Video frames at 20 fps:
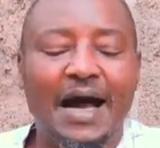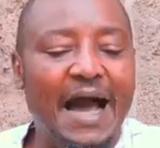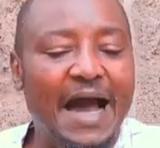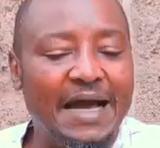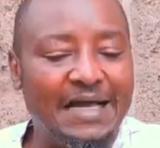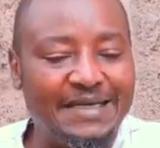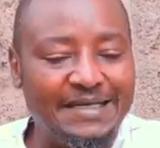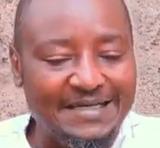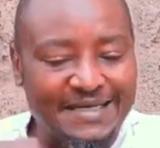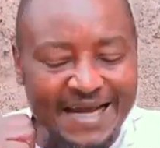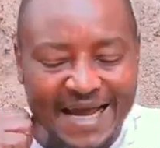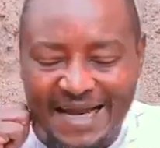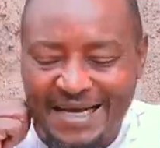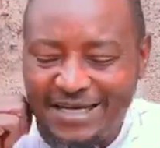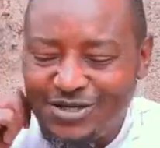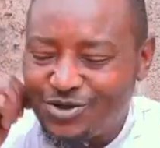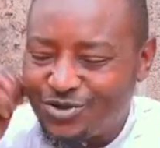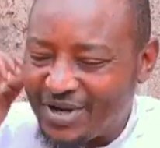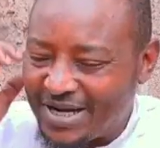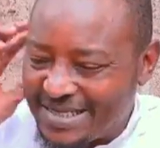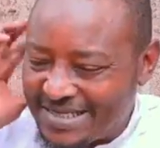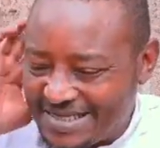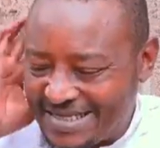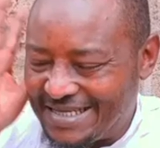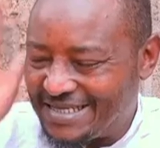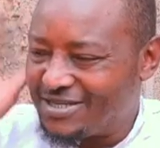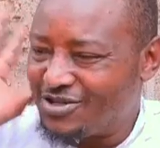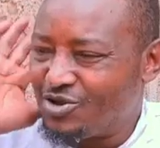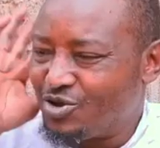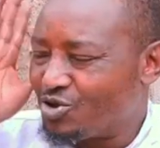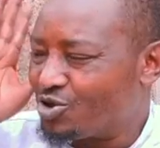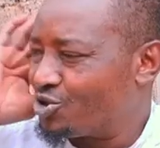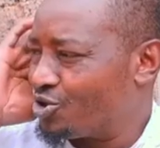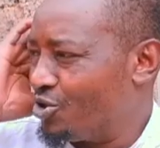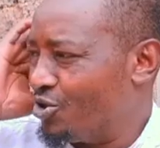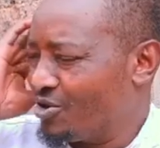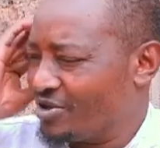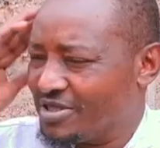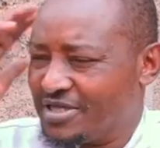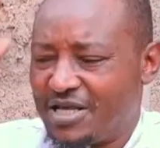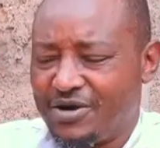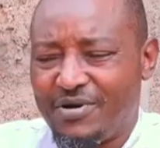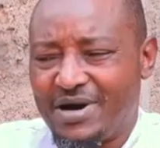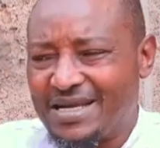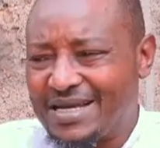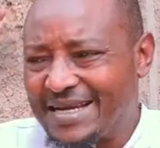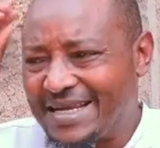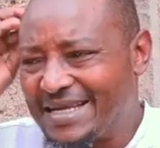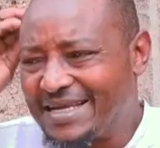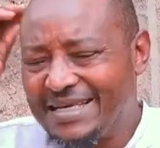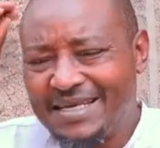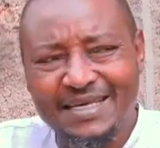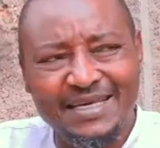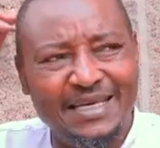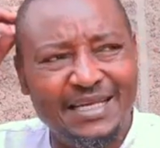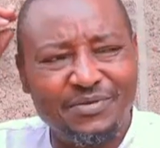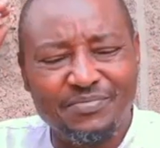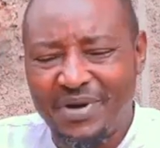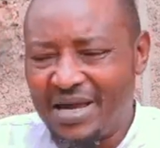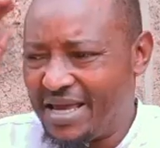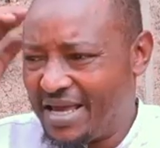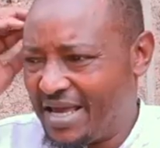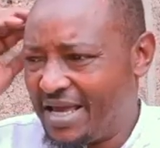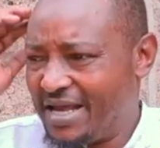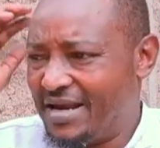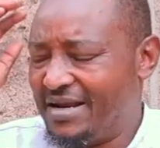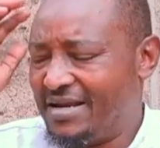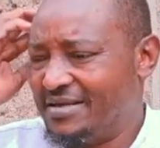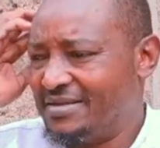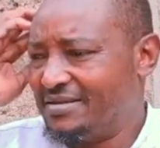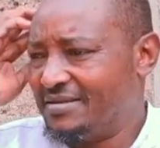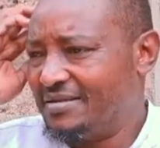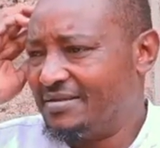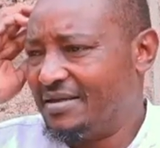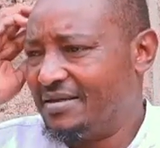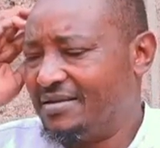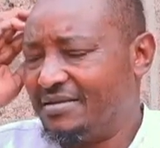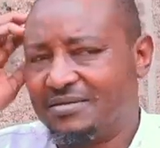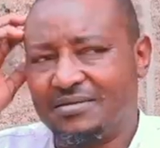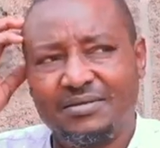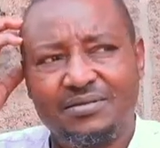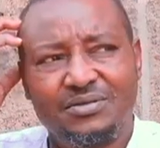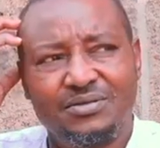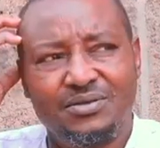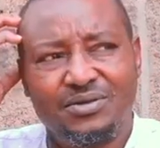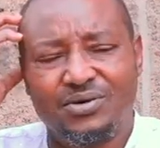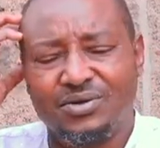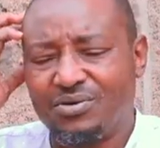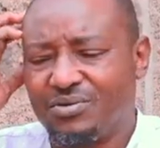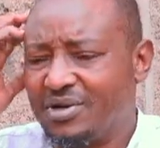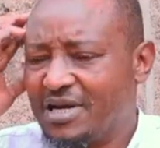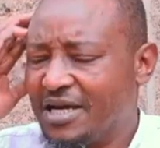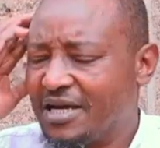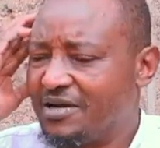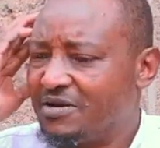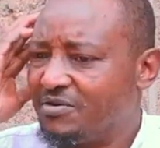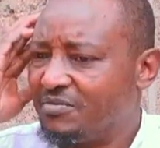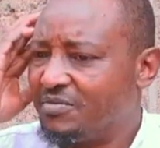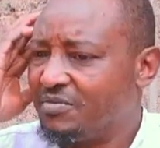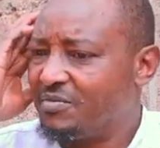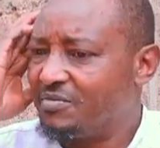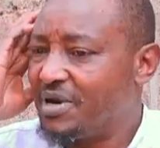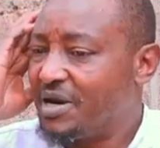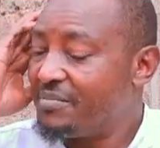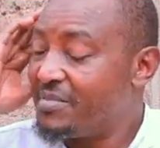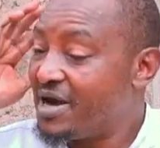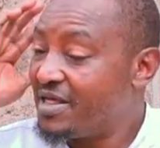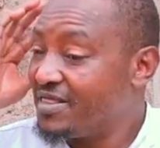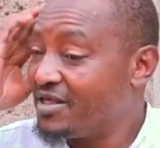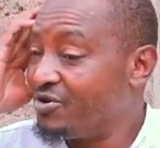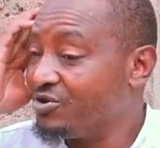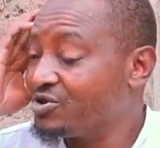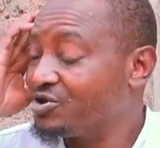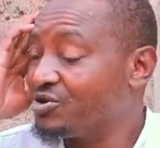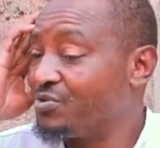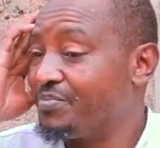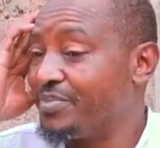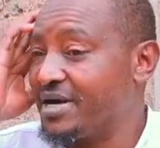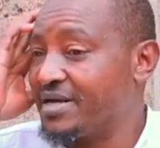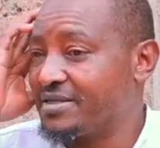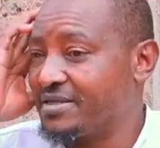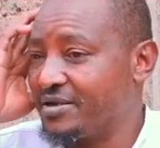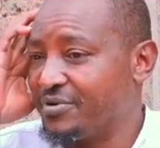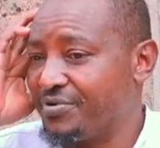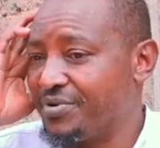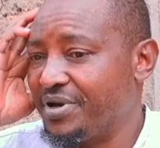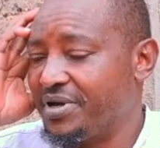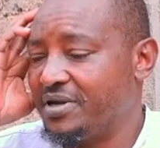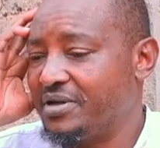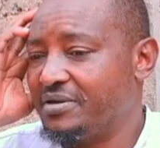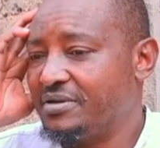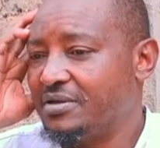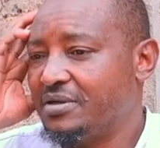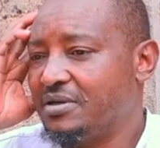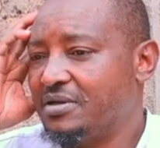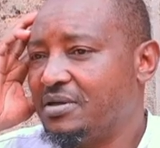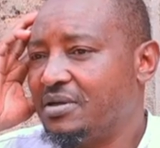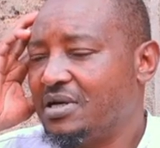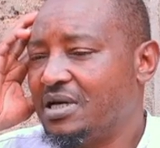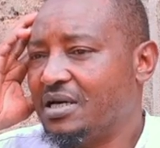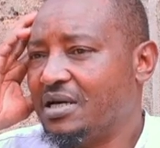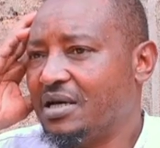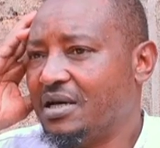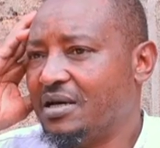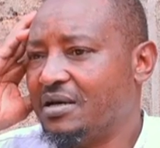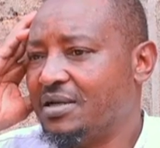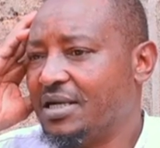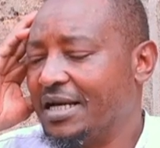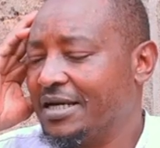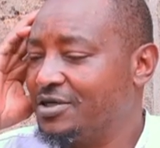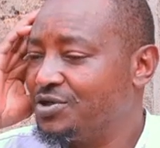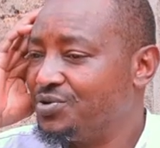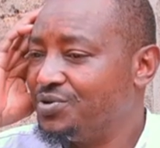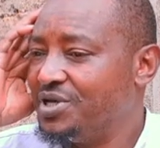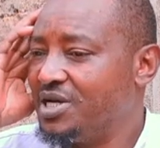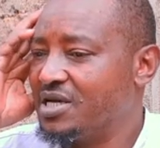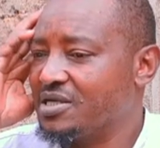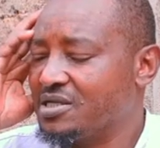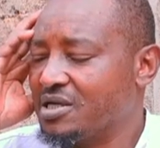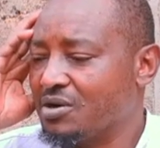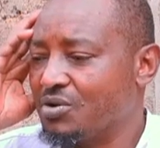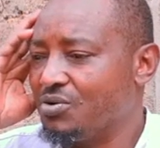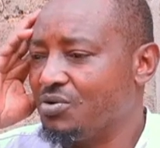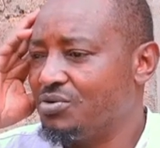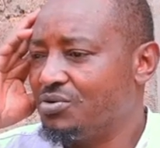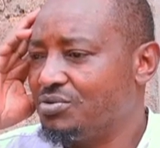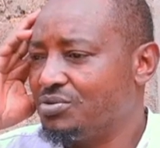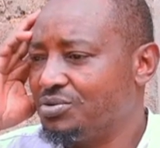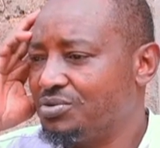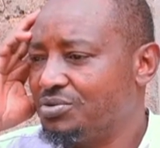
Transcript: I tried to resist those songs. They were ringing in my head. You know, like my mother also passed away like 2 years ago.